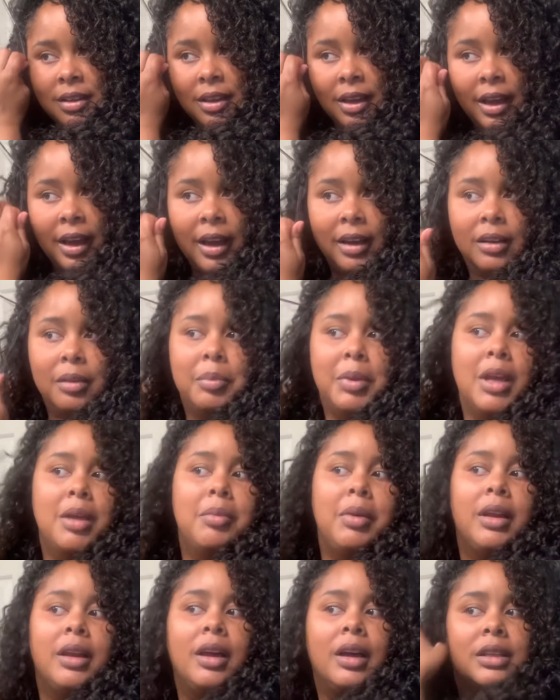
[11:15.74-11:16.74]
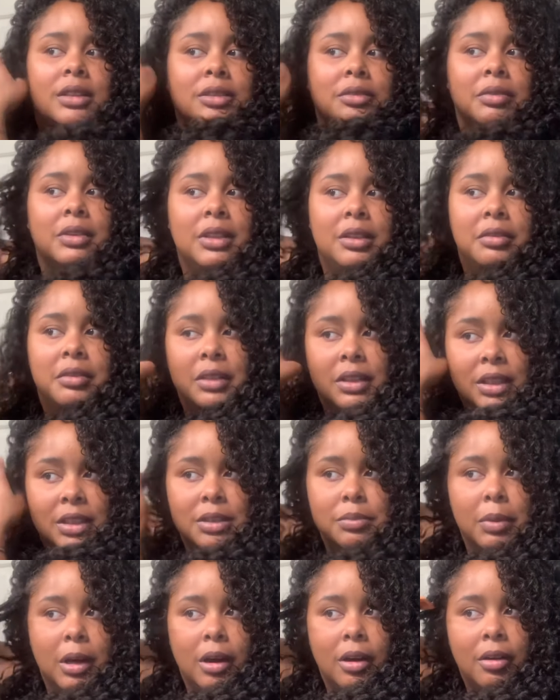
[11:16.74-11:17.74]
how to make my knots really, really
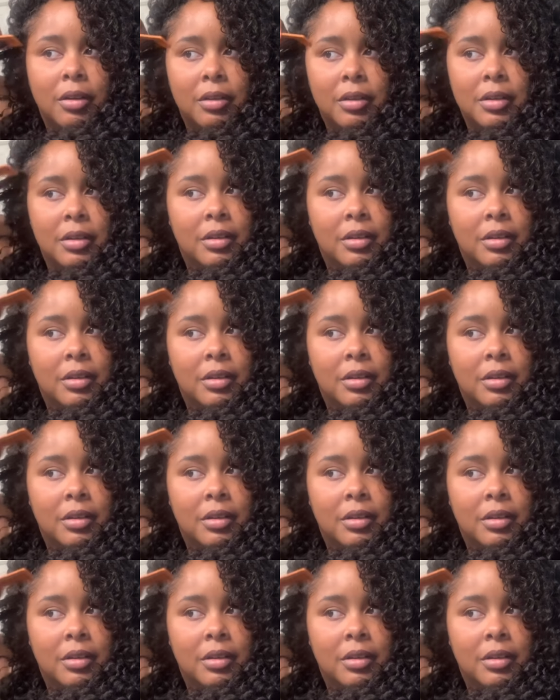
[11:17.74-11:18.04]
small